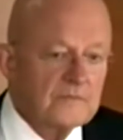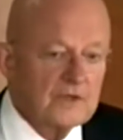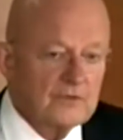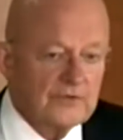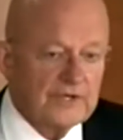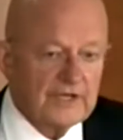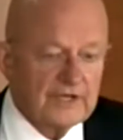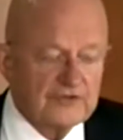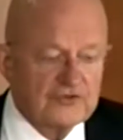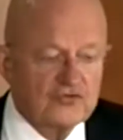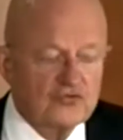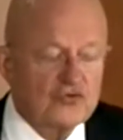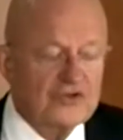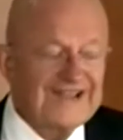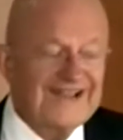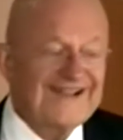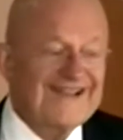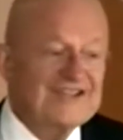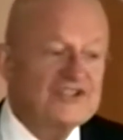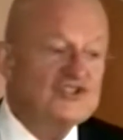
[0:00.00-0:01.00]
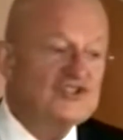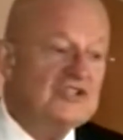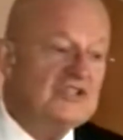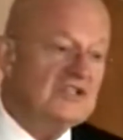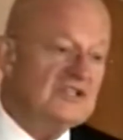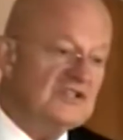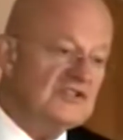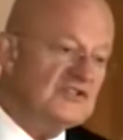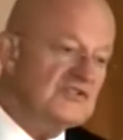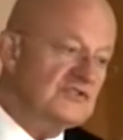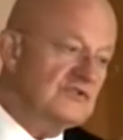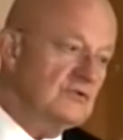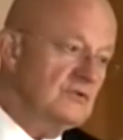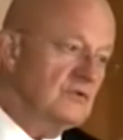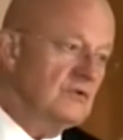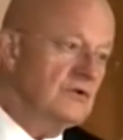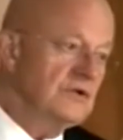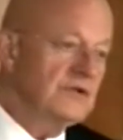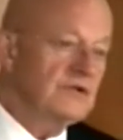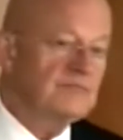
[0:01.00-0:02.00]
We had three IGs
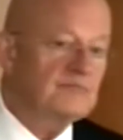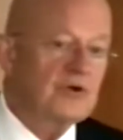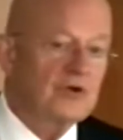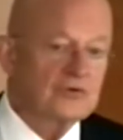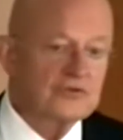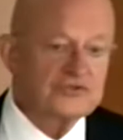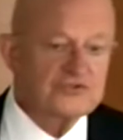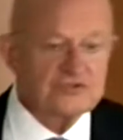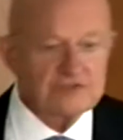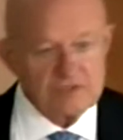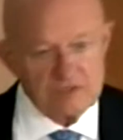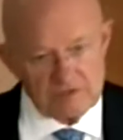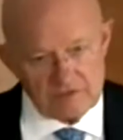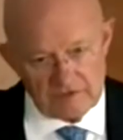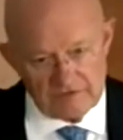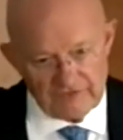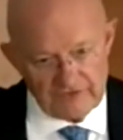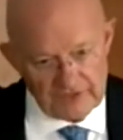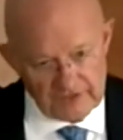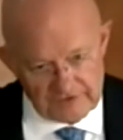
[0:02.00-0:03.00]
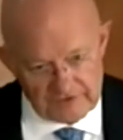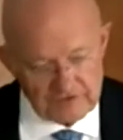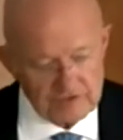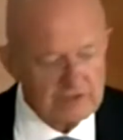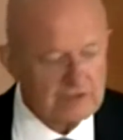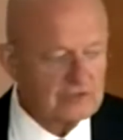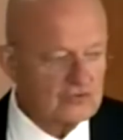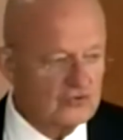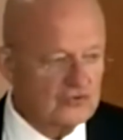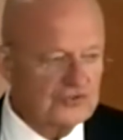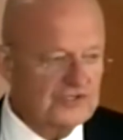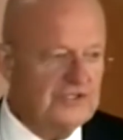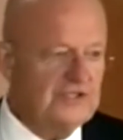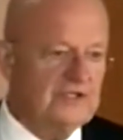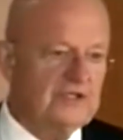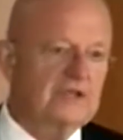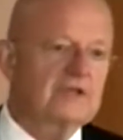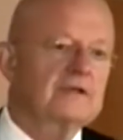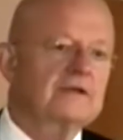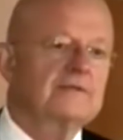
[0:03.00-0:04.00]
do a post-event
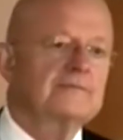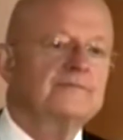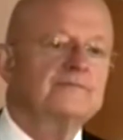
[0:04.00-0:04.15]
critique